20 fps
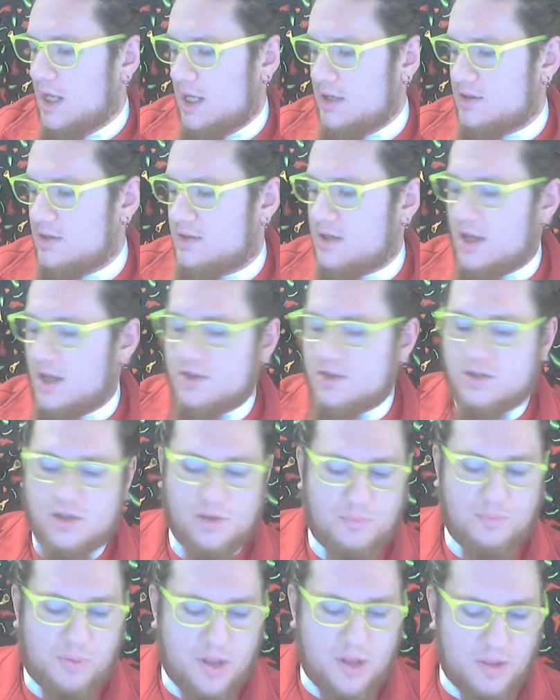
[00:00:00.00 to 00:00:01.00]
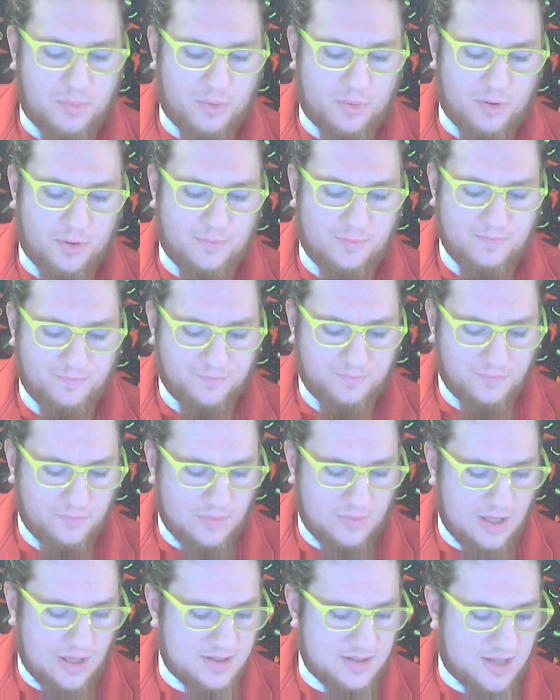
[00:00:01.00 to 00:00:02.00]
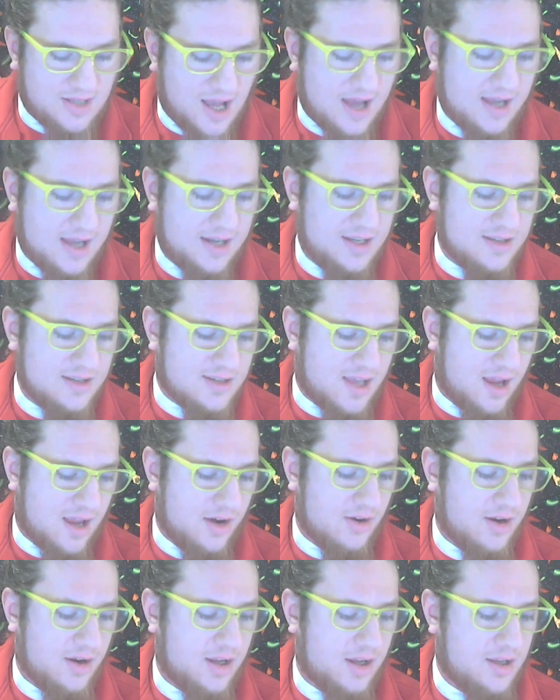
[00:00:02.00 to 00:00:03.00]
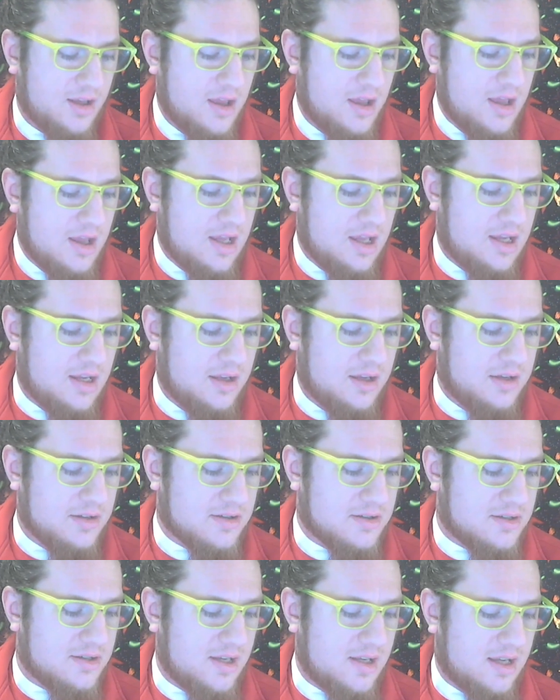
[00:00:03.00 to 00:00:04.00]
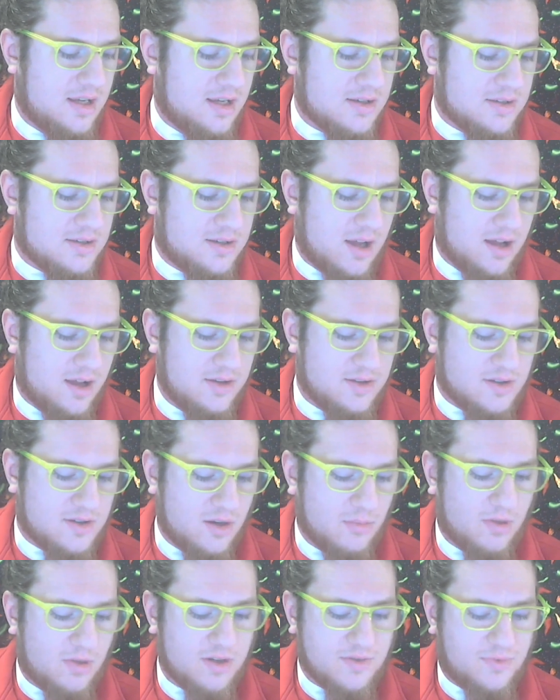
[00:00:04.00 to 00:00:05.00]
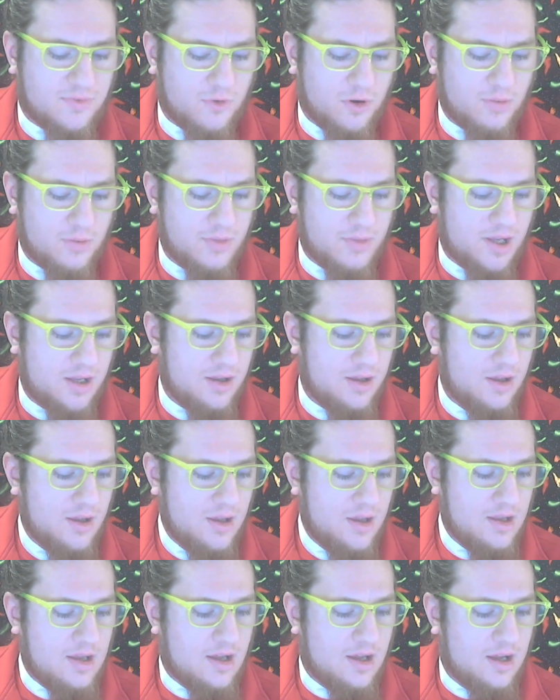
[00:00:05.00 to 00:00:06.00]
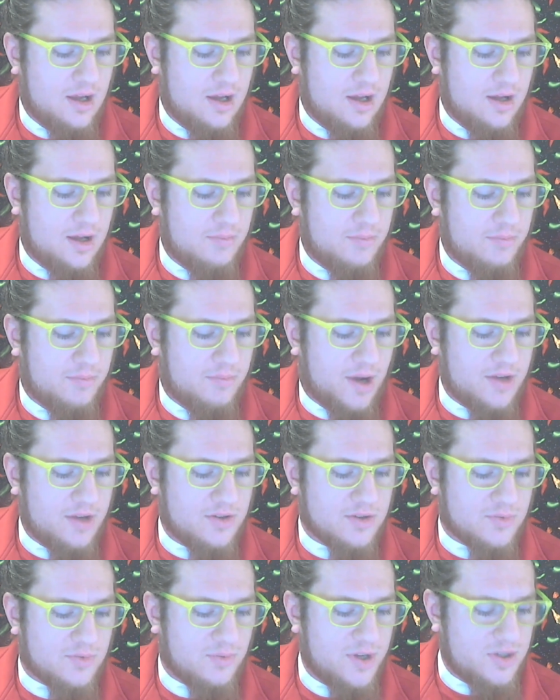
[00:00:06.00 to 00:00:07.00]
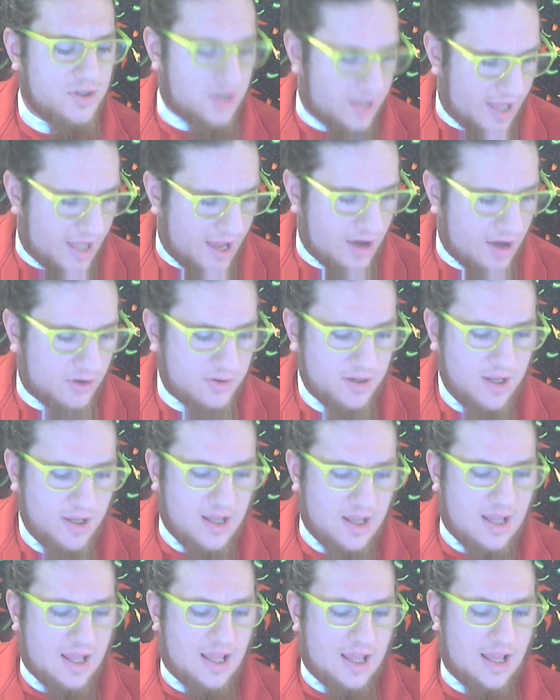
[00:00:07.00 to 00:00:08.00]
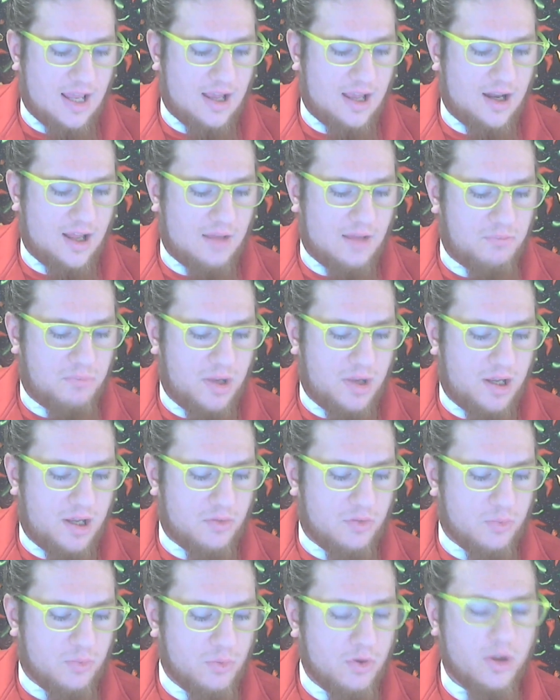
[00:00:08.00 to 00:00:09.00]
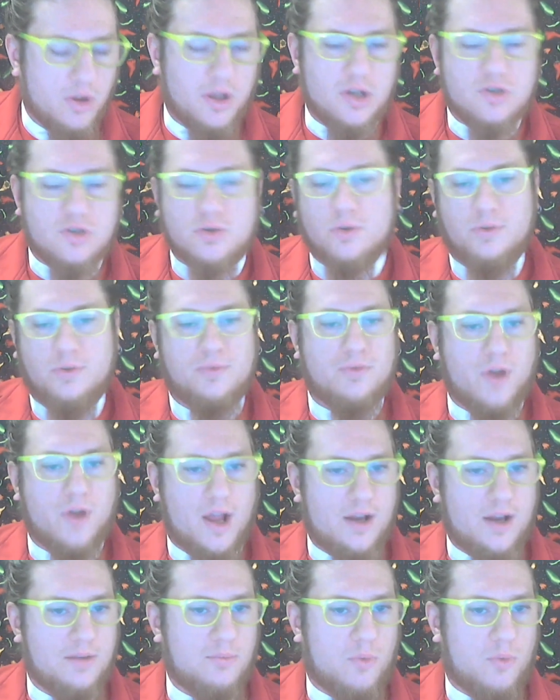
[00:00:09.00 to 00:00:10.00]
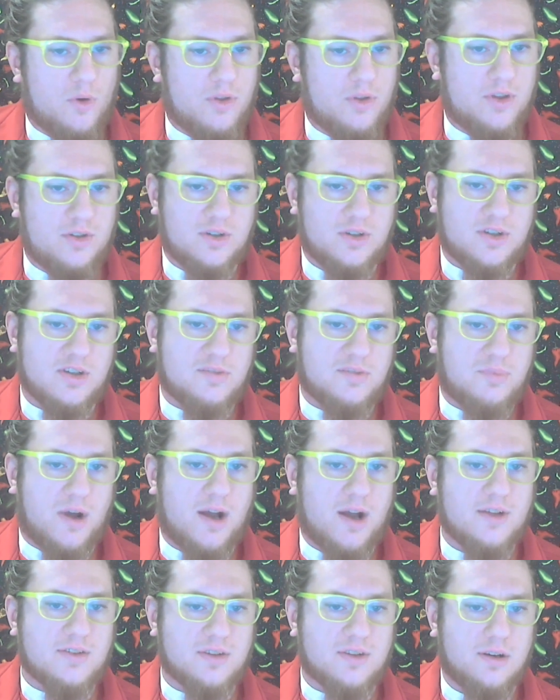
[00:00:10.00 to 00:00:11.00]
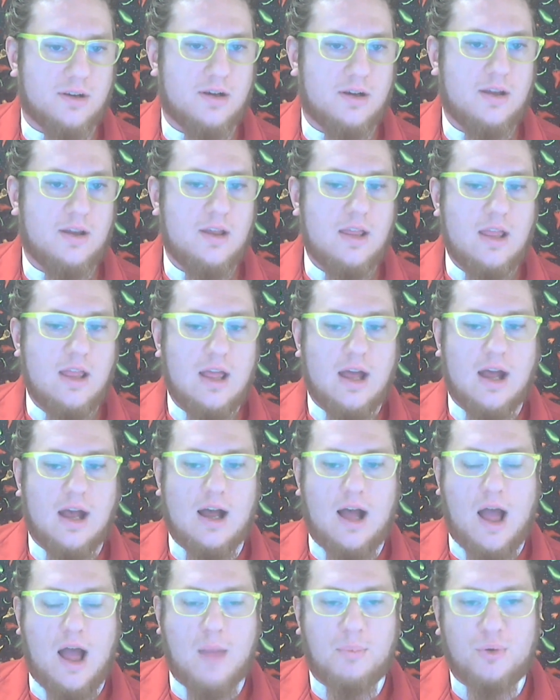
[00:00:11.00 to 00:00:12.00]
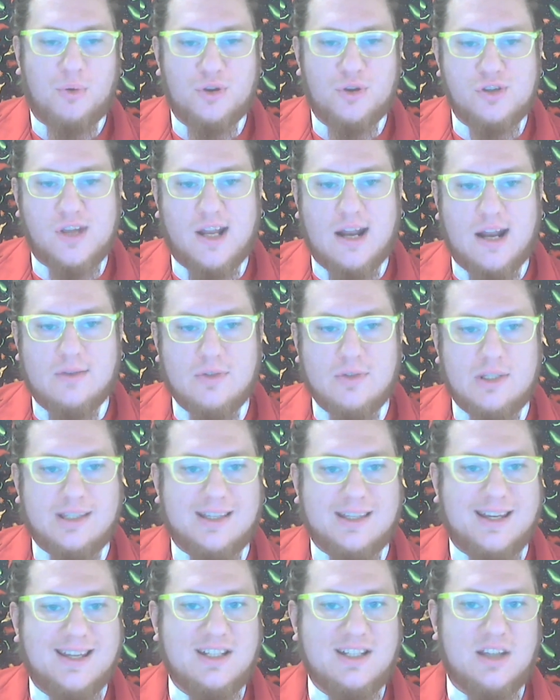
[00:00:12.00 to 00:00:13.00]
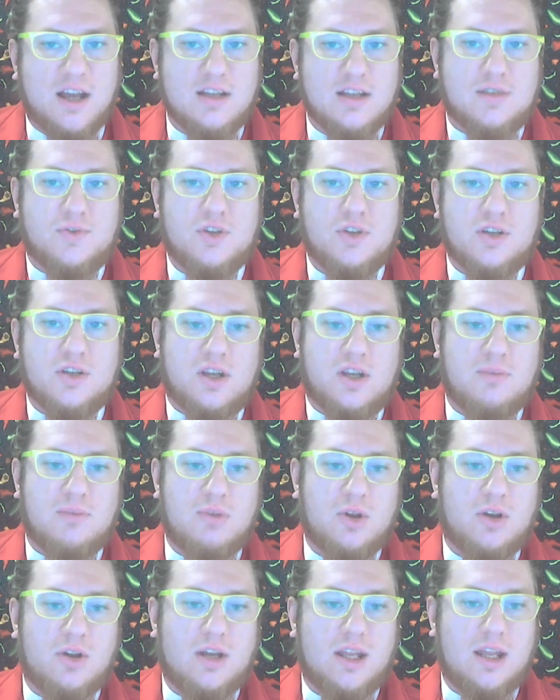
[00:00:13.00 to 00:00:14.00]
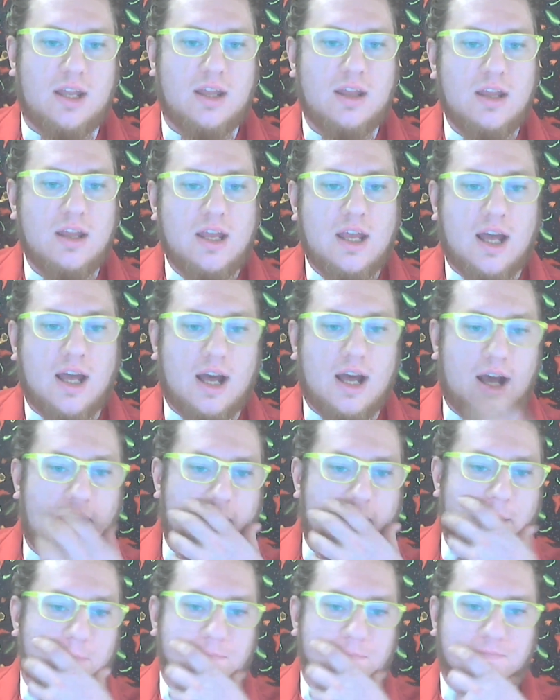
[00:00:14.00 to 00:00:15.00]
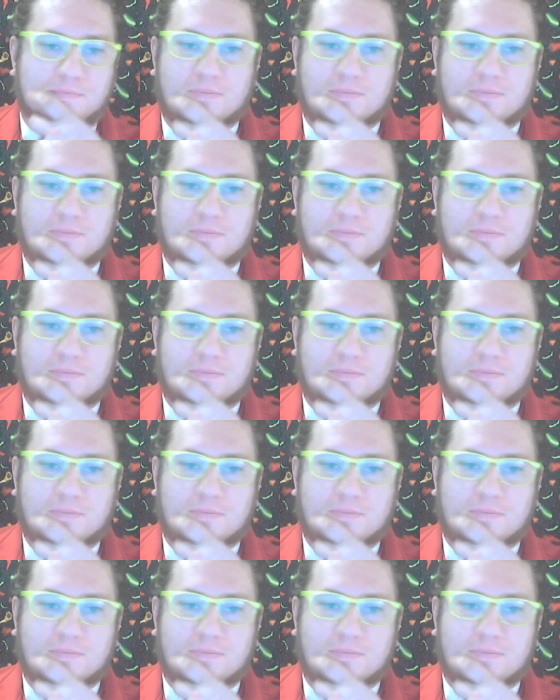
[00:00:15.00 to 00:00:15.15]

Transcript: He's such good people. He's kind. He's caring. He is. He has done so much for me um, by just reaching out and and being a really true friend and more than just a sponsor. Uh, I appreciate everything that he does for this community. Um,